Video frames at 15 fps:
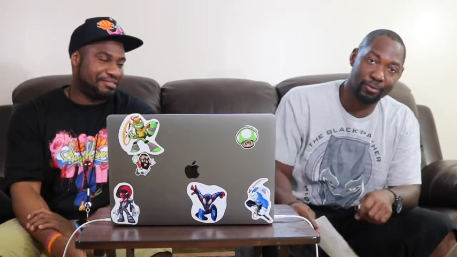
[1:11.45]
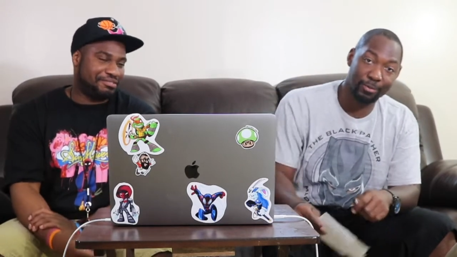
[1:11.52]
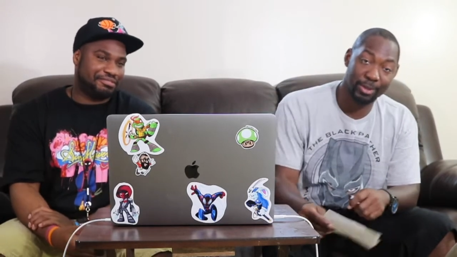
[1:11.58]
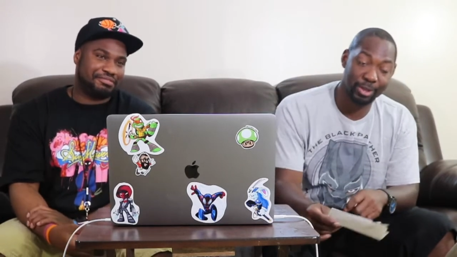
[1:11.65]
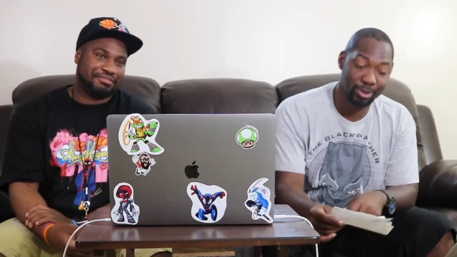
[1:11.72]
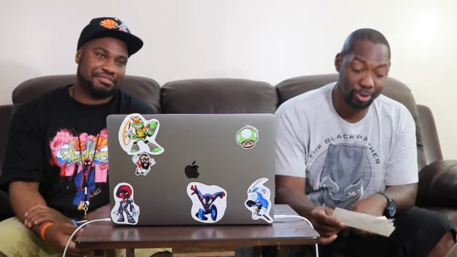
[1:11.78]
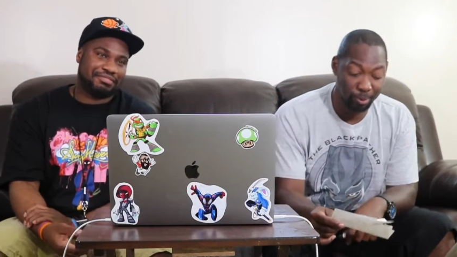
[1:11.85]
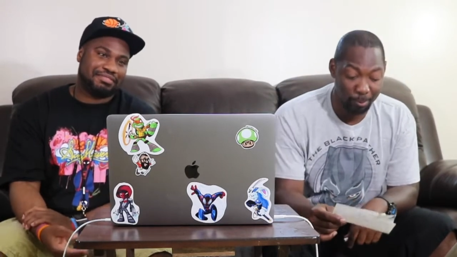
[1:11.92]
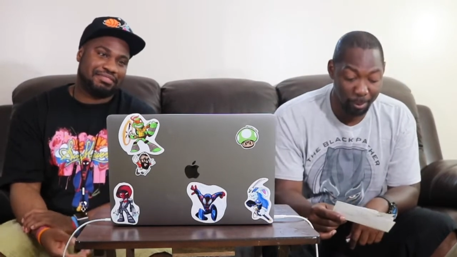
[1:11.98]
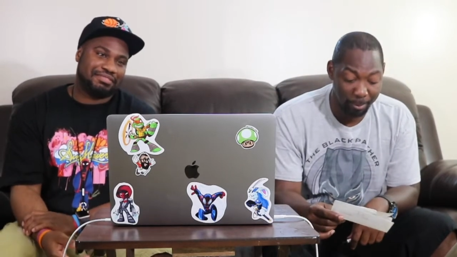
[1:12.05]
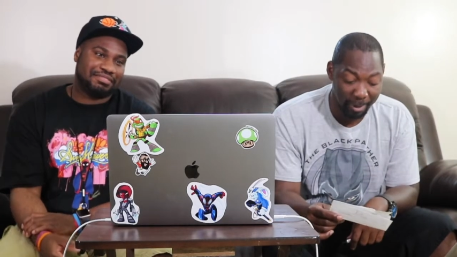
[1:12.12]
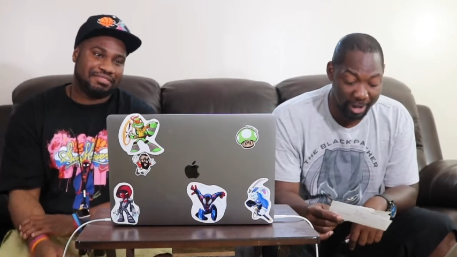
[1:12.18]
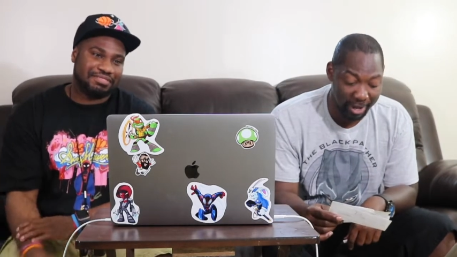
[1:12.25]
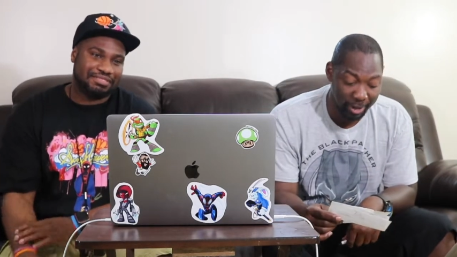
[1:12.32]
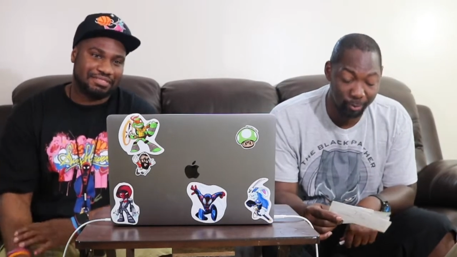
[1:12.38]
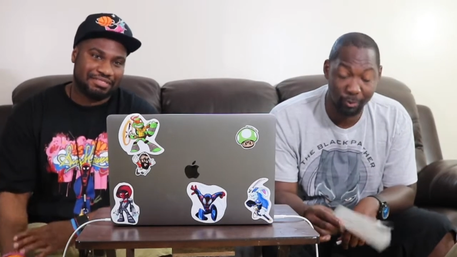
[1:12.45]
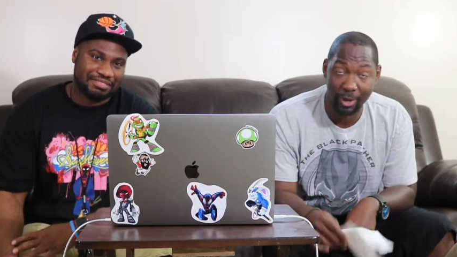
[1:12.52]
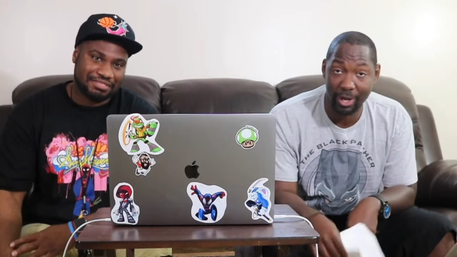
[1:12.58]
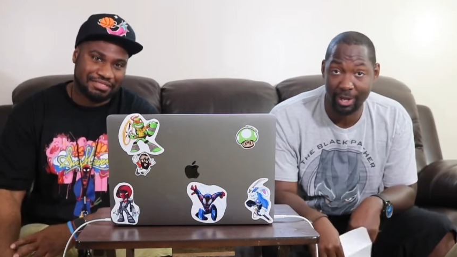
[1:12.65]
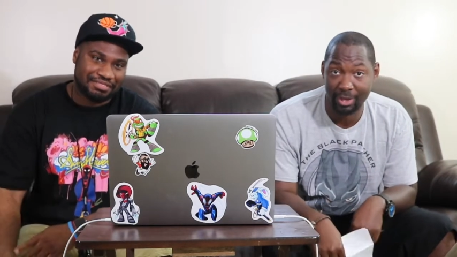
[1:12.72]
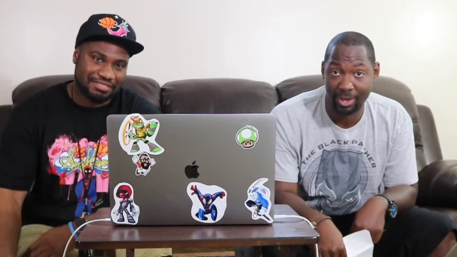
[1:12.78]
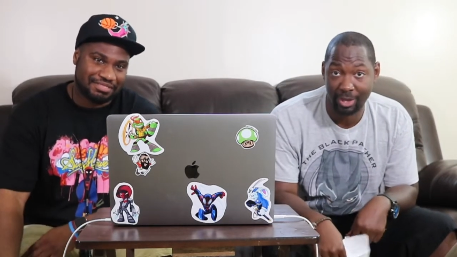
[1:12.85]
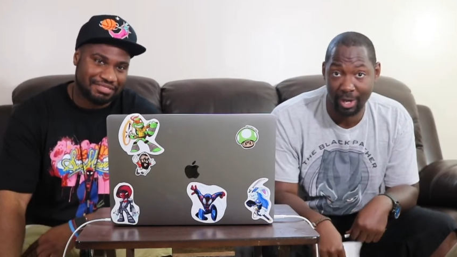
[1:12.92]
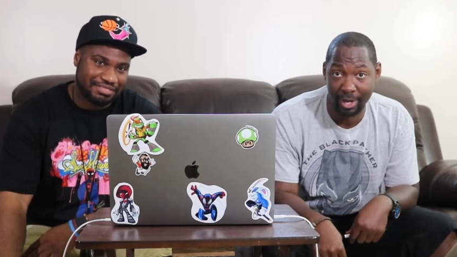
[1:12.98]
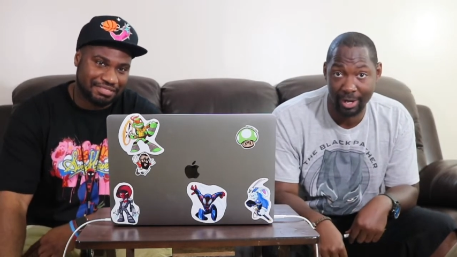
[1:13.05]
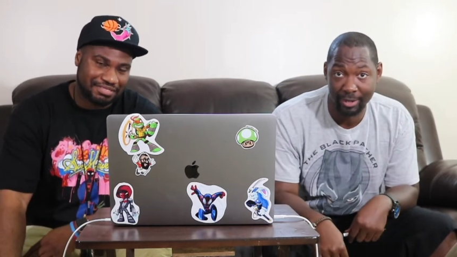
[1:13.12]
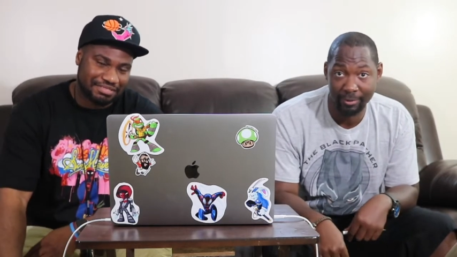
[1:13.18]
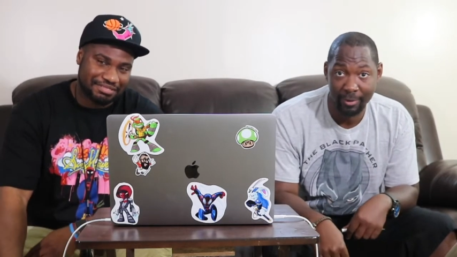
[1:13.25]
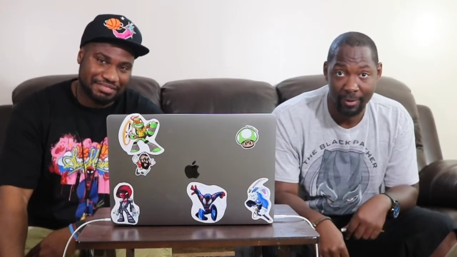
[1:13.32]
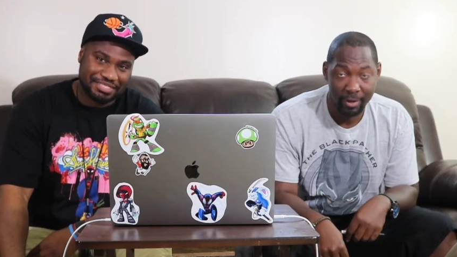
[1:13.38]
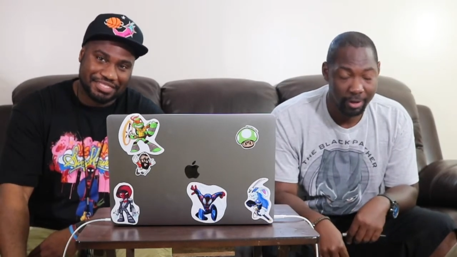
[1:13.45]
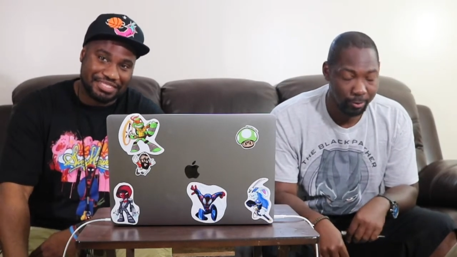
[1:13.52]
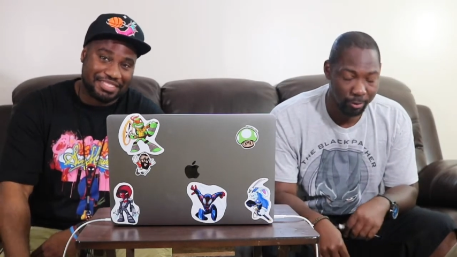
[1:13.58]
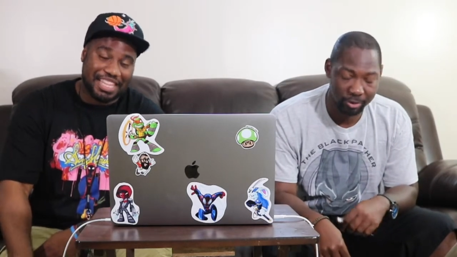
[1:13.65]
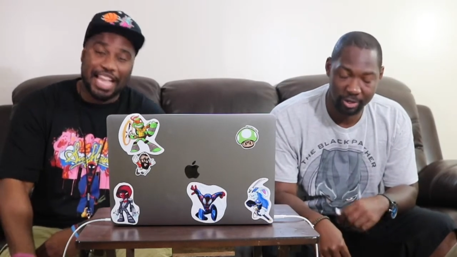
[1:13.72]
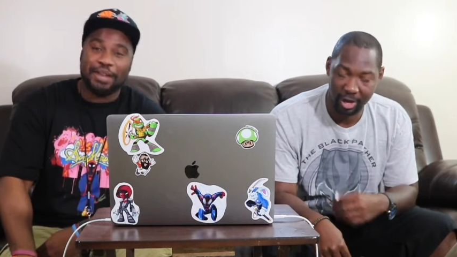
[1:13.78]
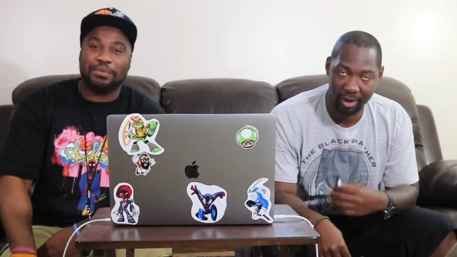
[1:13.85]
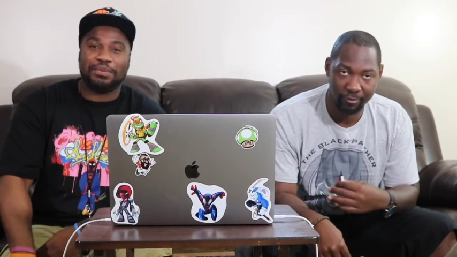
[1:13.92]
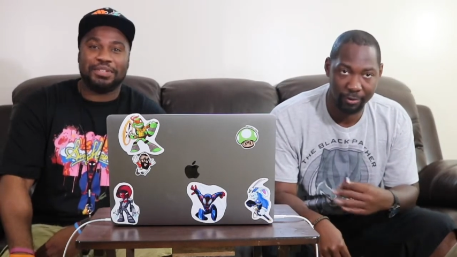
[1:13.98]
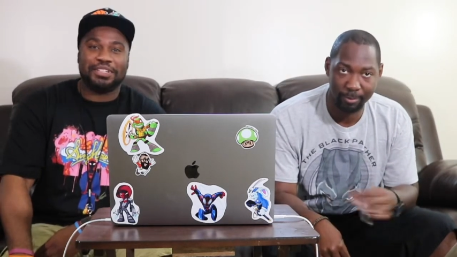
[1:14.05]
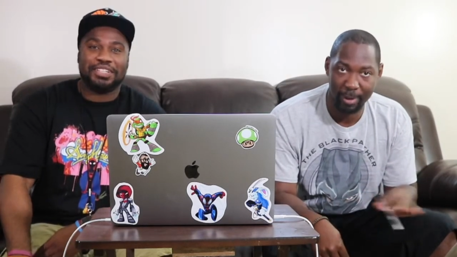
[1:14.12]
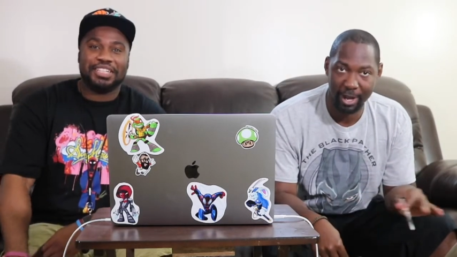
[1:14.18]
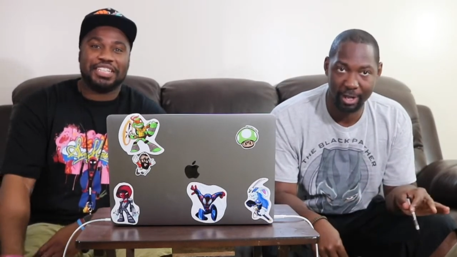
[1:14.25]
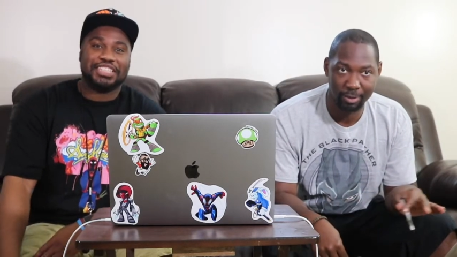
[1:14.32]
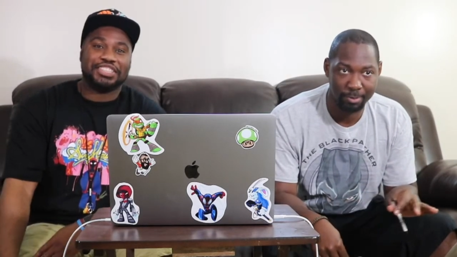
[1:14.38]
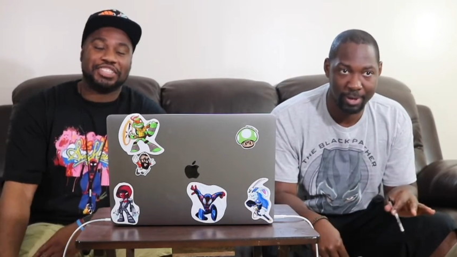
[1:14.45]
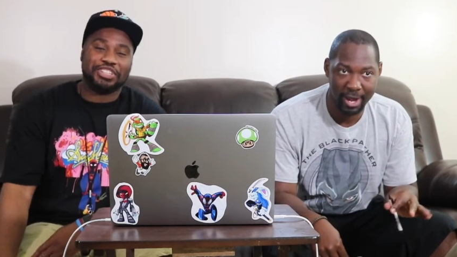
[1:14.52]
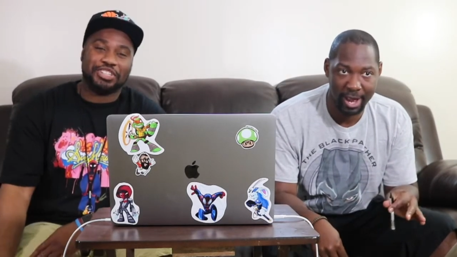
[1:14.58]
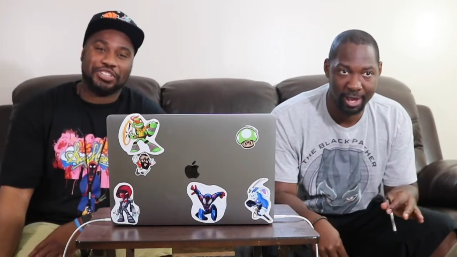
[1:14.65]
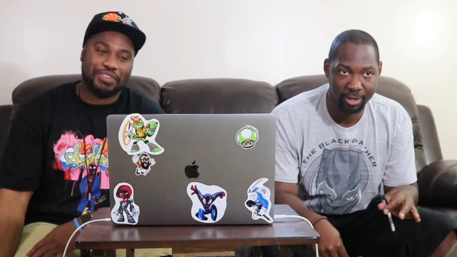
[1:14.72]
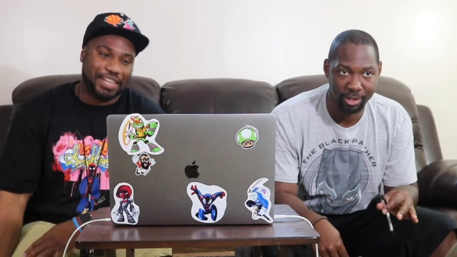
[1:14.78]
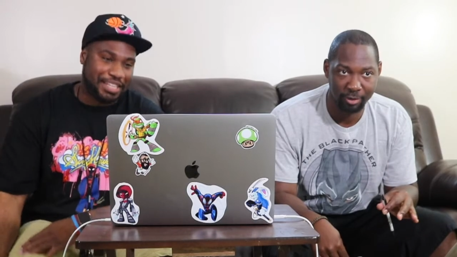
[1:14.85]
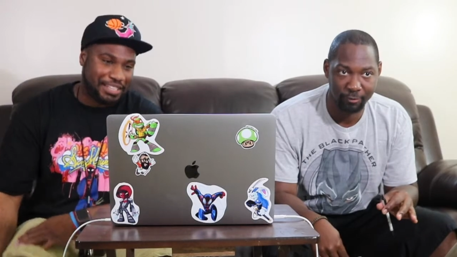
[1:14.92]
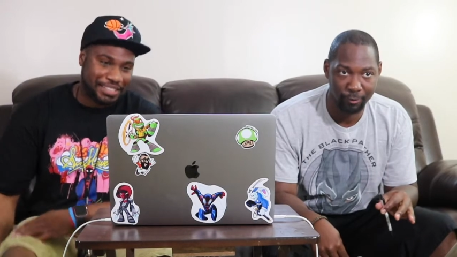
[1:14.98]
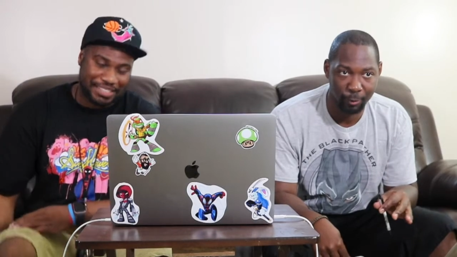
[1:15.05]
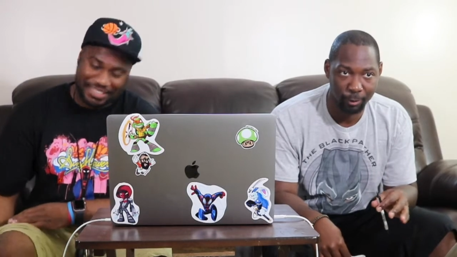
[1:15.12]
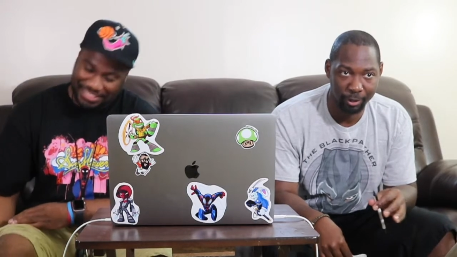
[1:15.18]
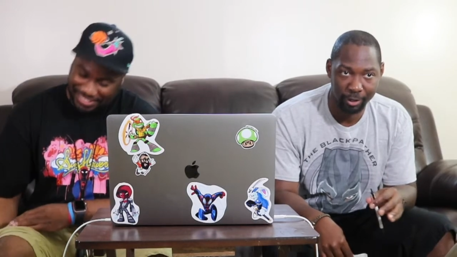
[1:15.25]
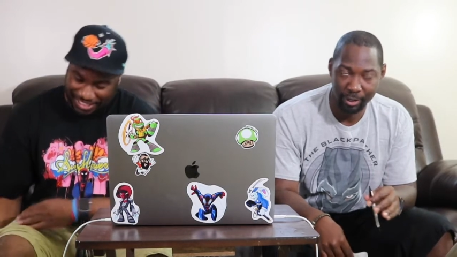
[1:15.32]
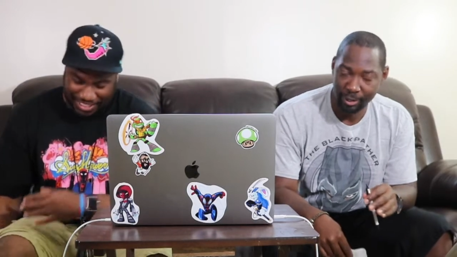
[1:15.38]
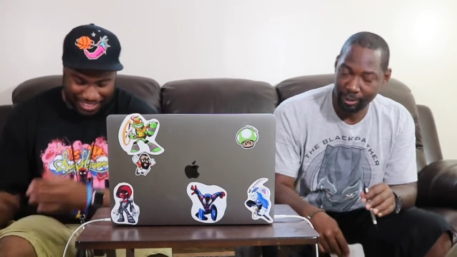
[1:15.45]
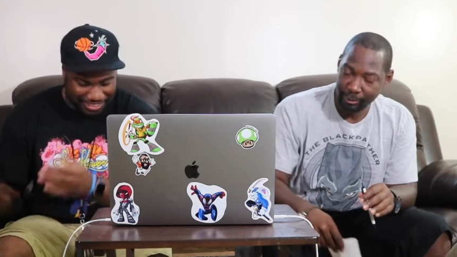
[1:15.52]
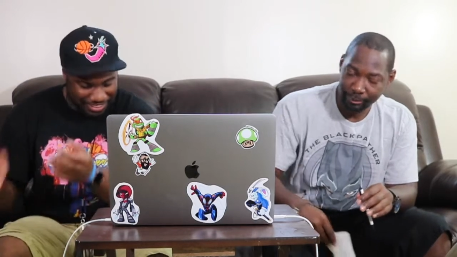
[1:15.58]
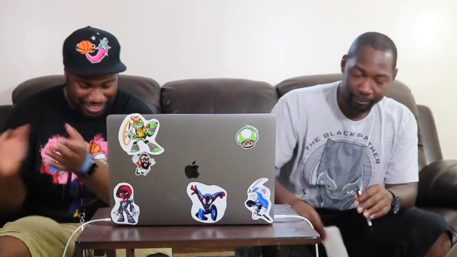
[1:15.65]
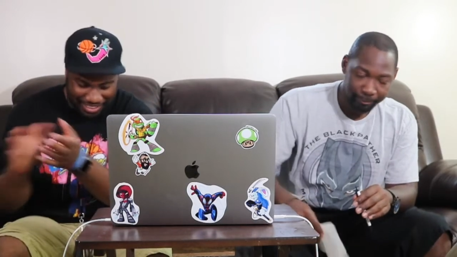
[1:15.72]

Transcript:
Speaker 1: One of them is Superman Red Son, which that everybody's been asking great, for.